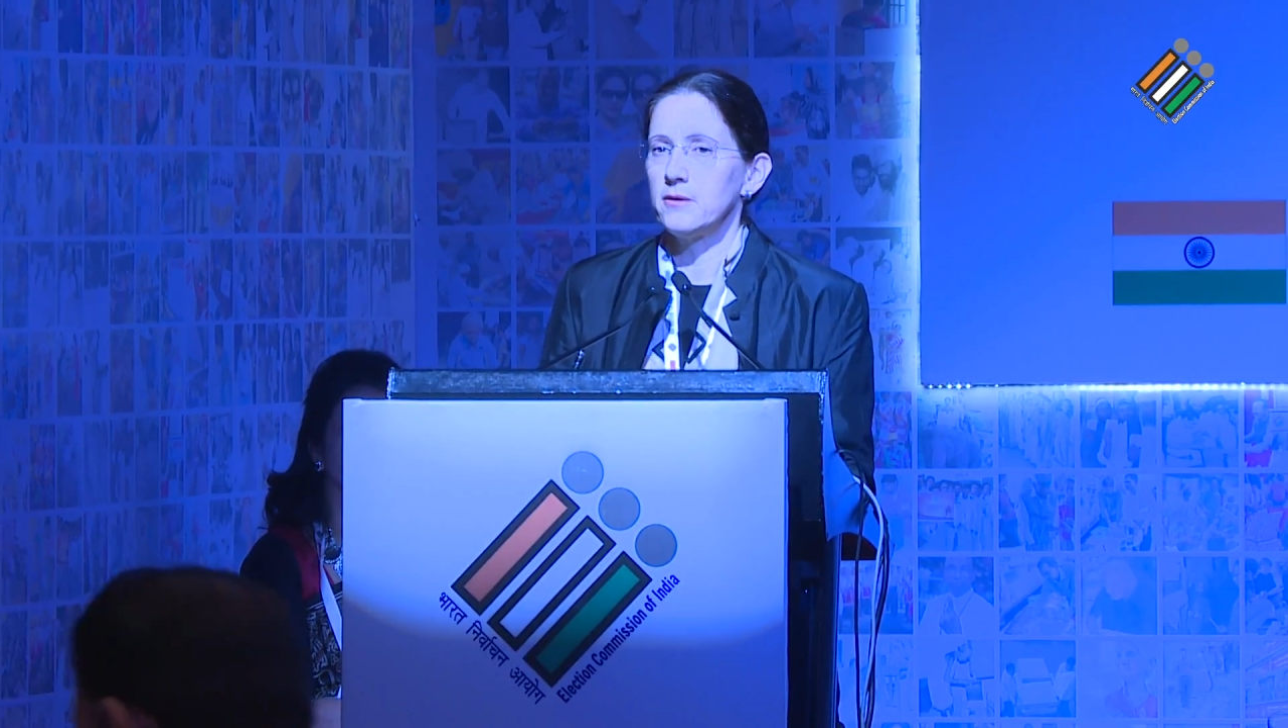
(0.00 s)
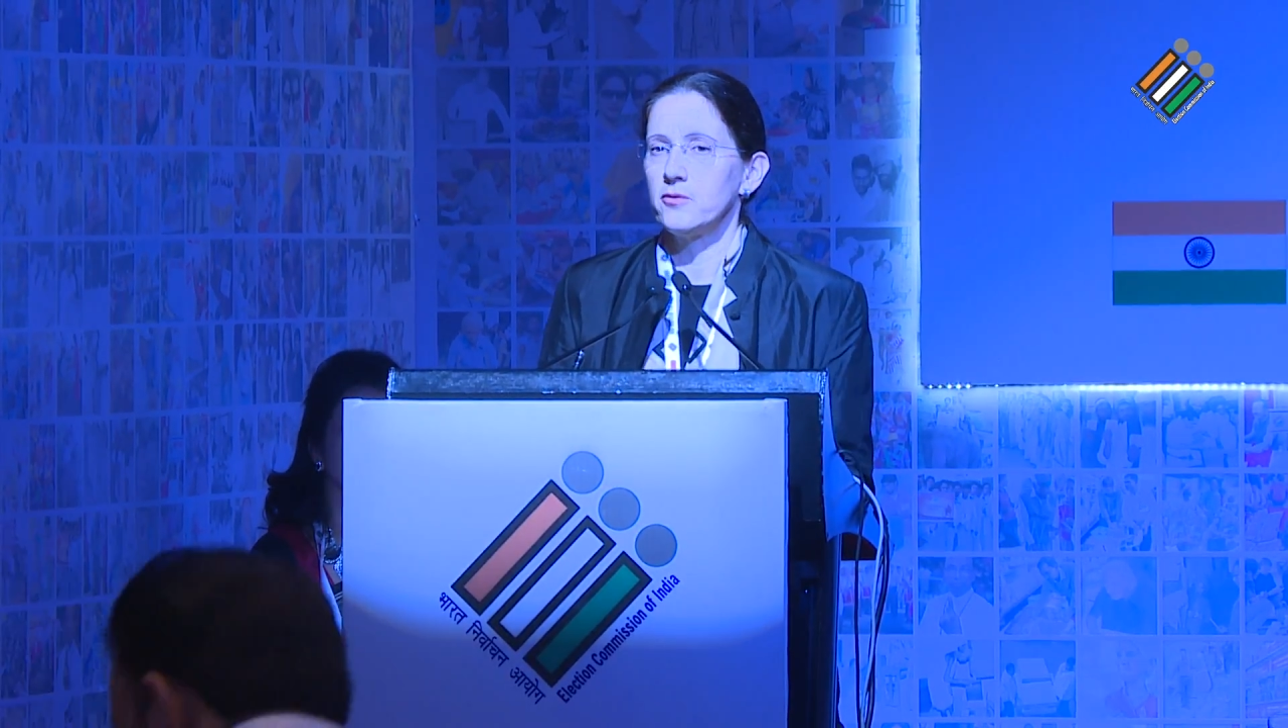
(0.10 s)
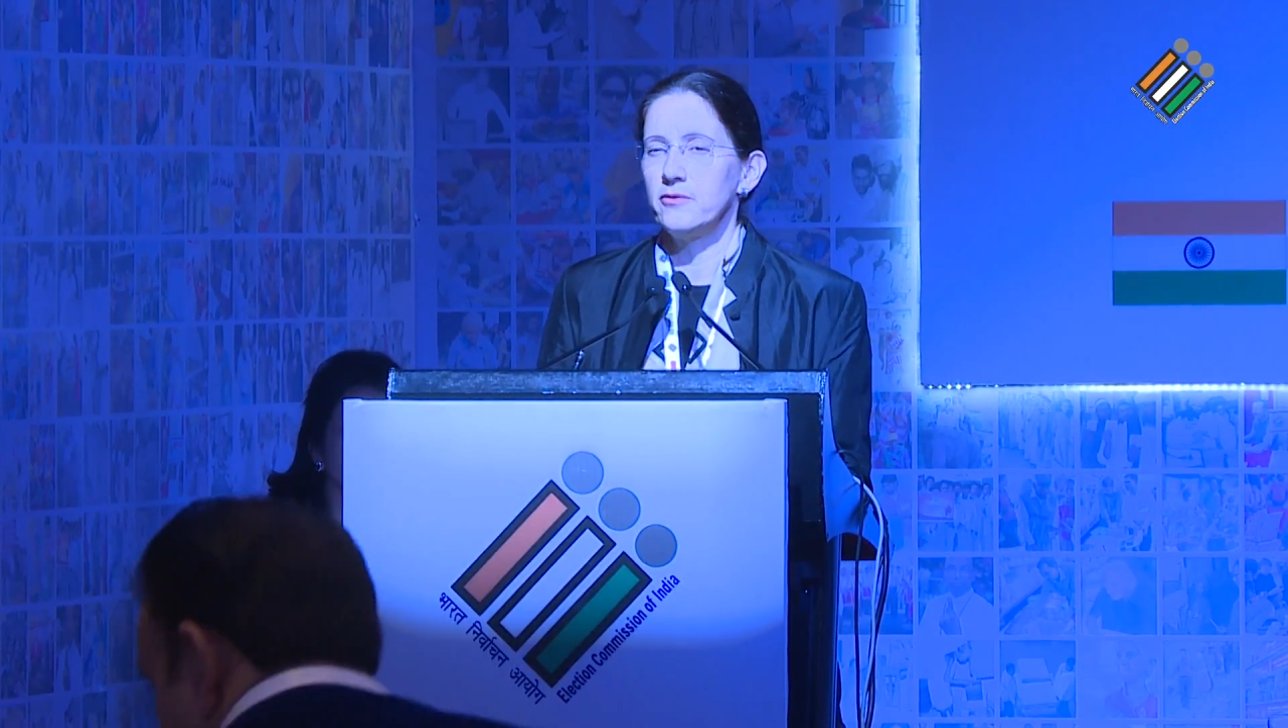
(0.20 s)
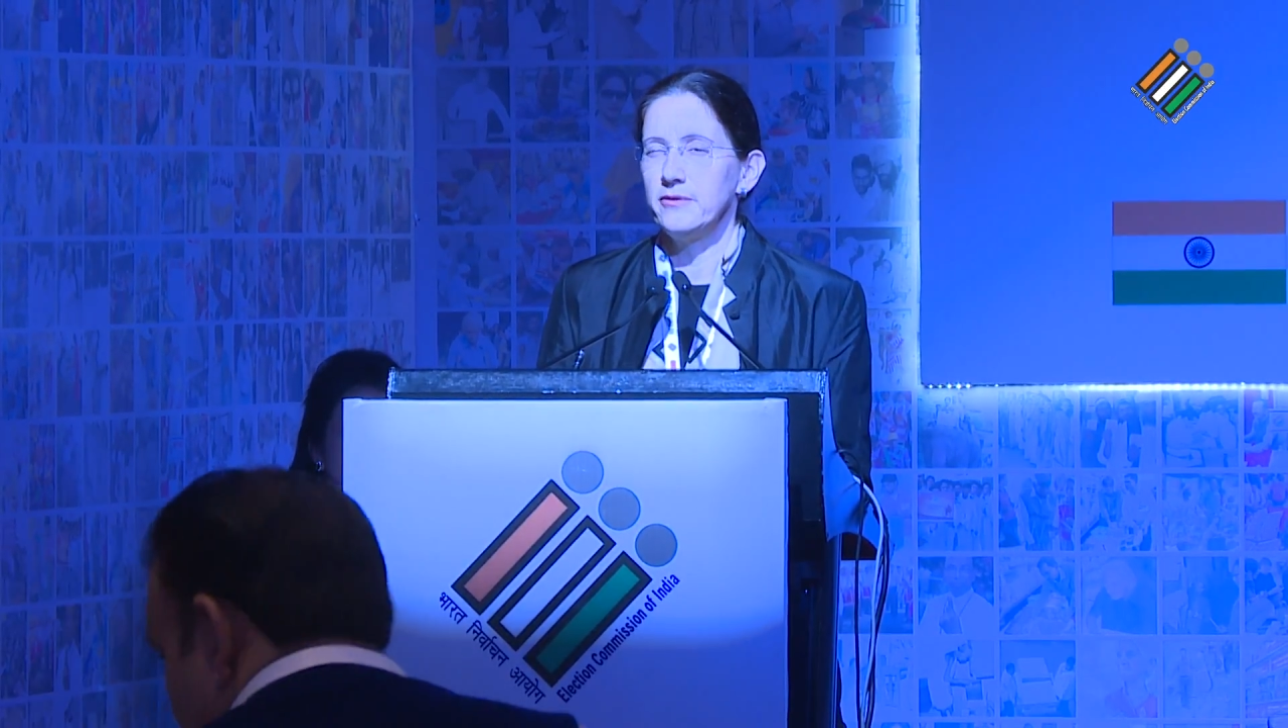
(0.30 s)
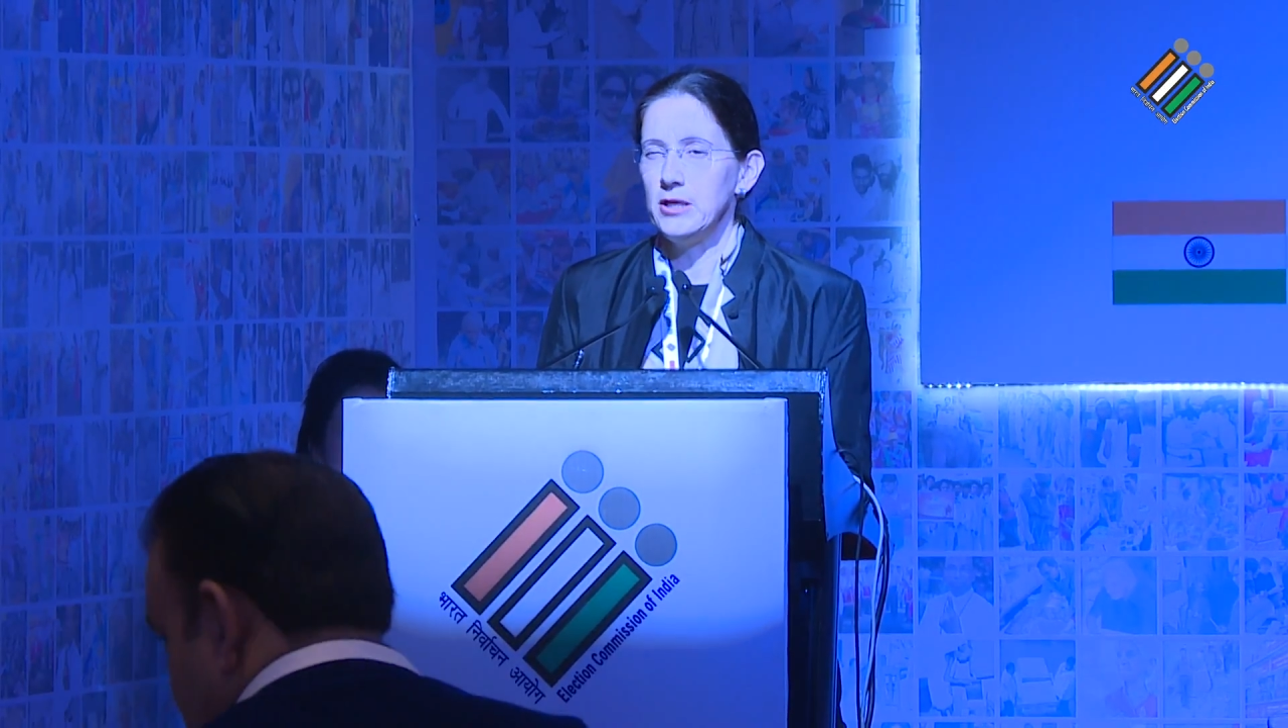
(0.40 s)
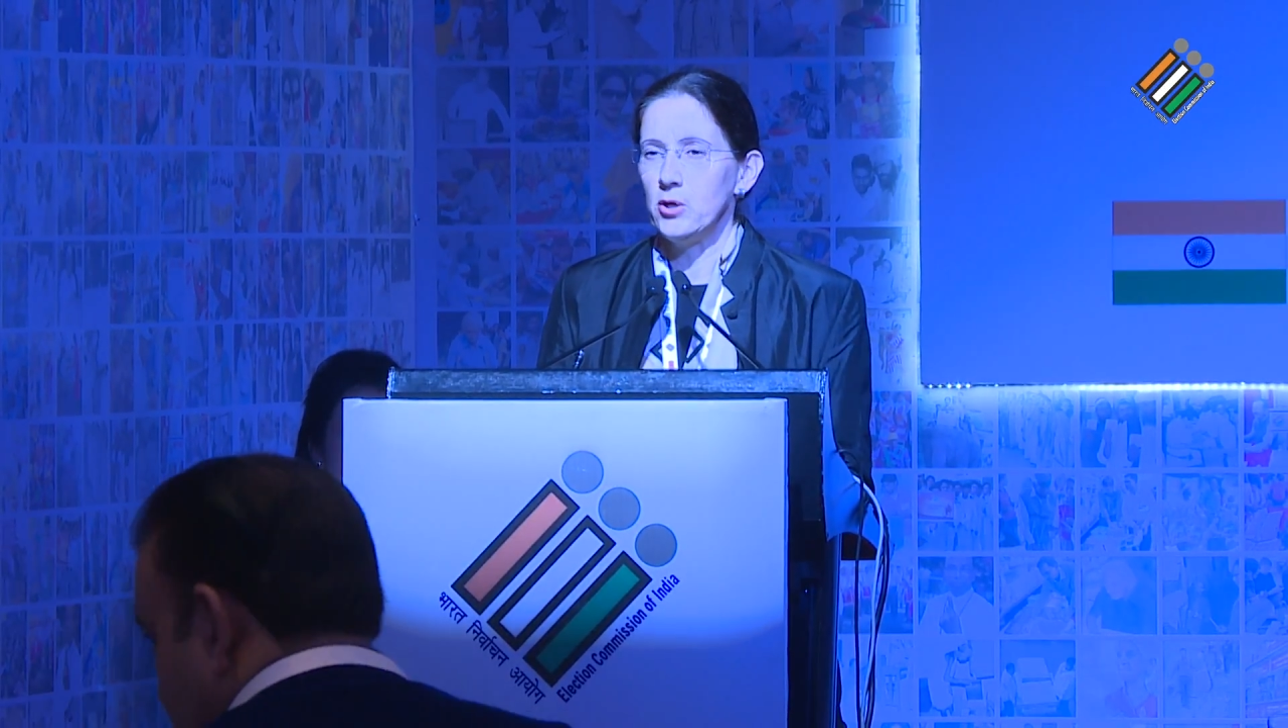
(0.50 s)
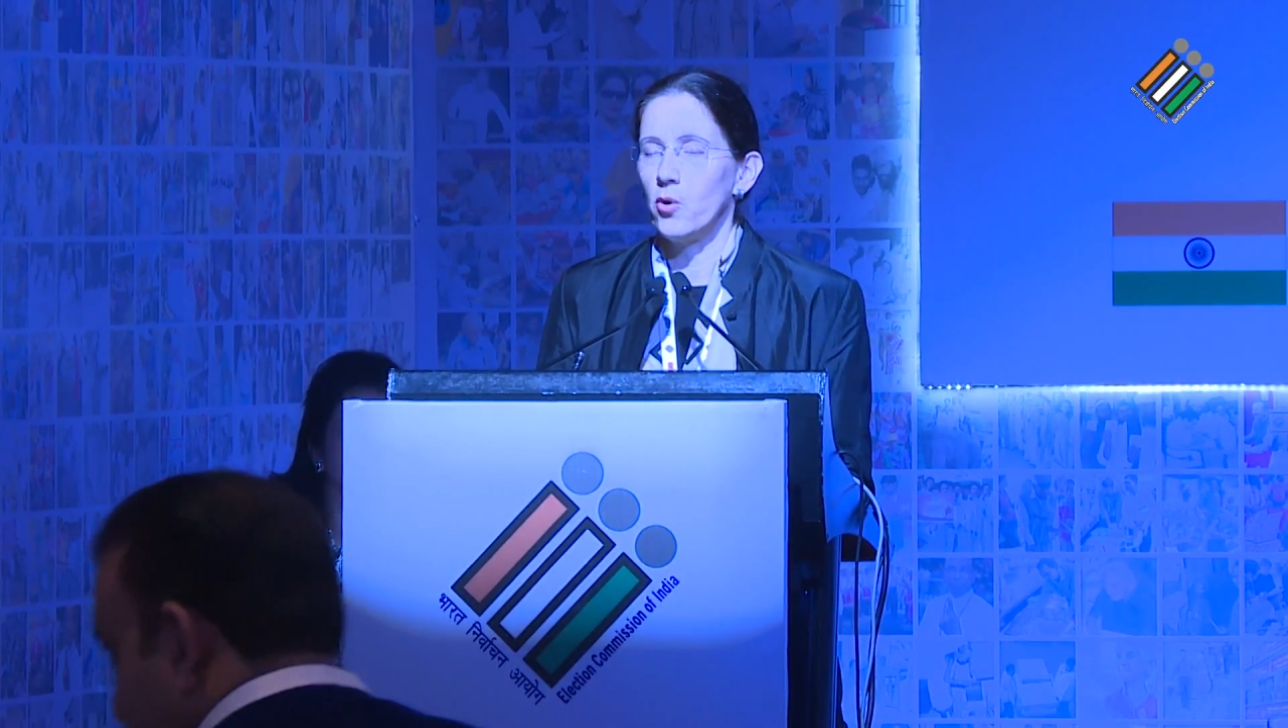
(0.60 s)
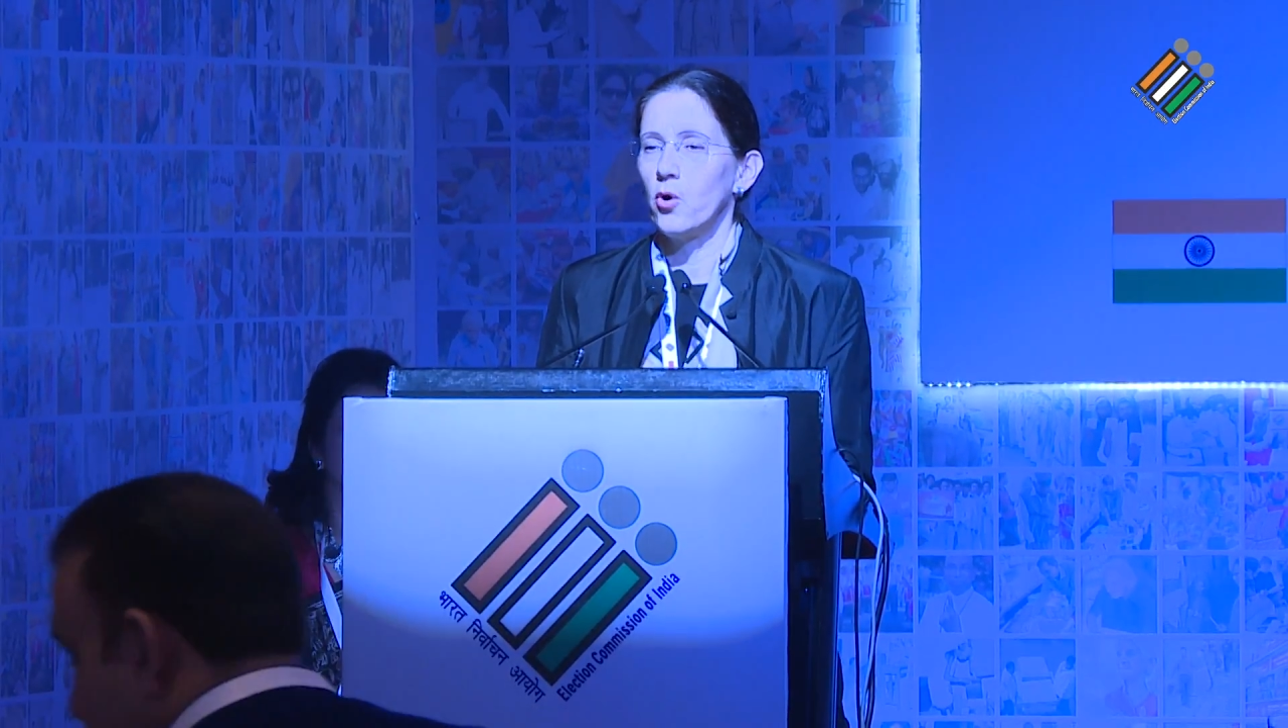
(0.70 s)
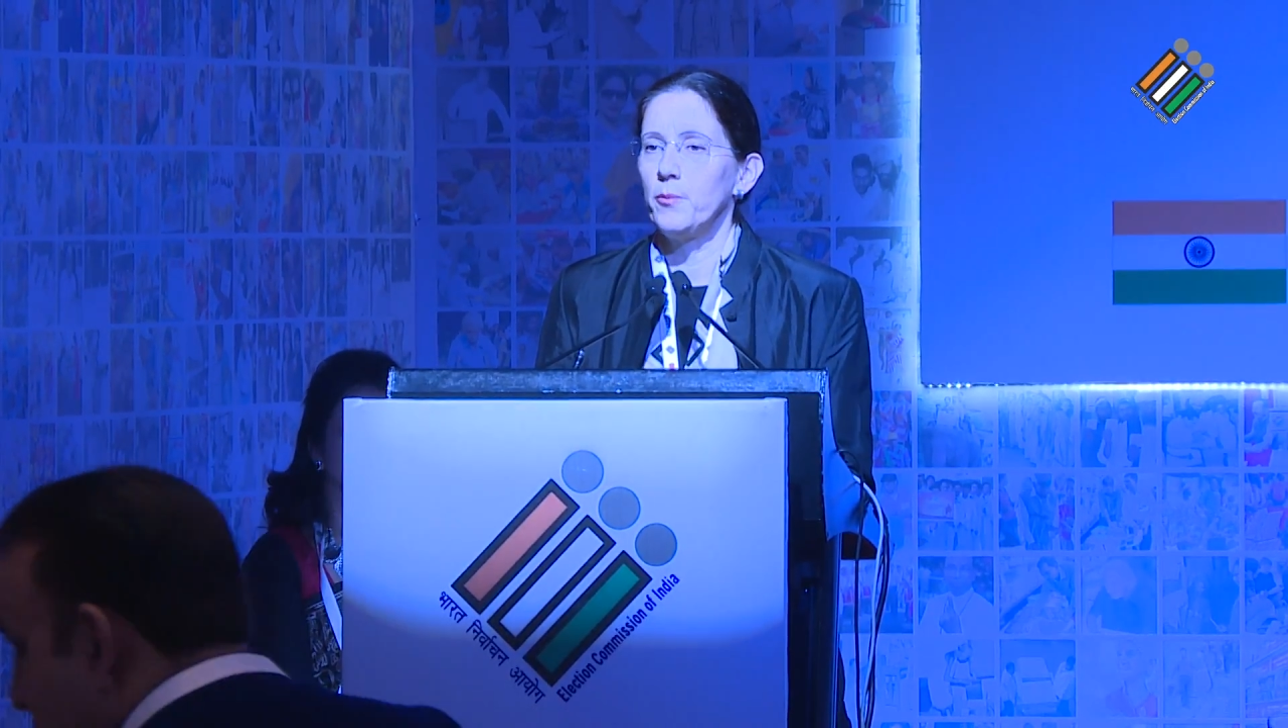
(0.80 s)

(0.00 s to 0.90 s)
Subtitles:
to see you all